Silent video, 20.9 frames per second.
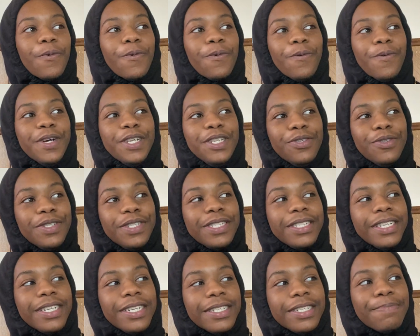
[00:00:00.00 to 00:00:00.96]
when you
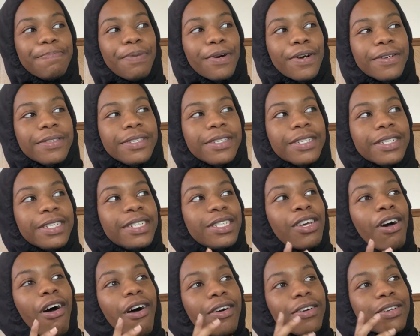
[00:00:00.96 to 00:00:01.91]
see a person
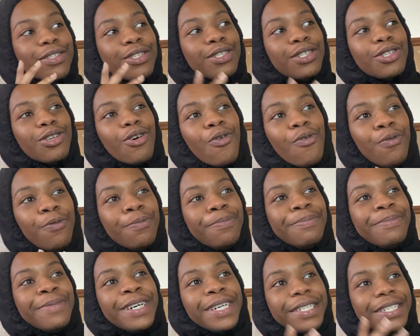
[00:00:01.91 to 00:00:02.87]
talk so
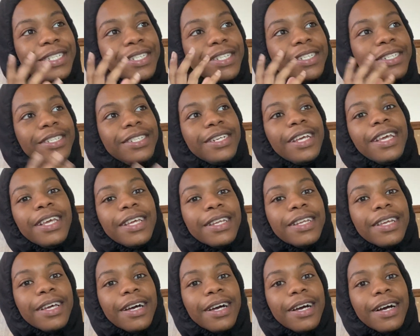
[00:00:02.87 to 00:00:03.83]
much
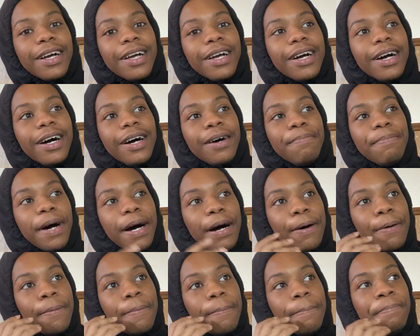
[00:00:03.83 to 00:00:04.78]
shit
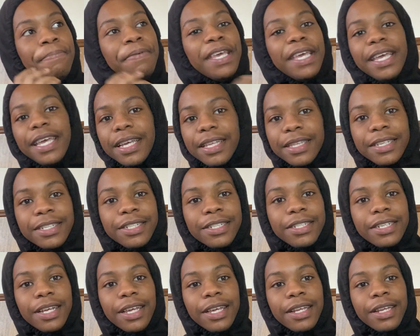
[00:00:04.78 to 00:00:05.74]
about being the
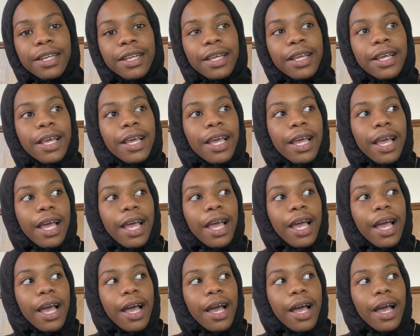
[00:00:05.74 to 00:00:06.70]
shit,
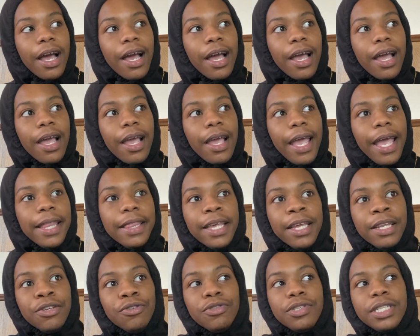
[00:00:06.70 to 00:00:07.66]
and
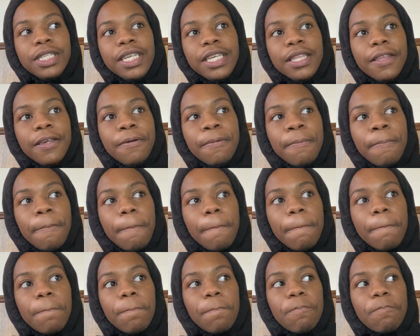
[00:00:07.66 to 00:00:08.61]
then you see them,
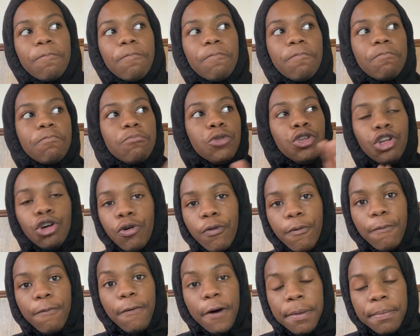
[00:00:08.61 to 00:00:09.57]
you know,
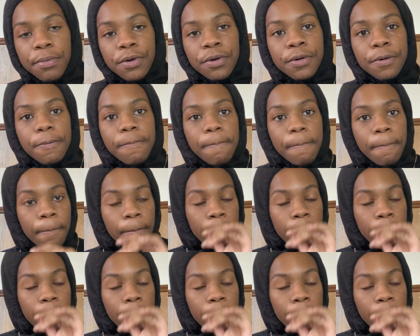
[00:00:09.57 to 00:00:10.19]
fumble,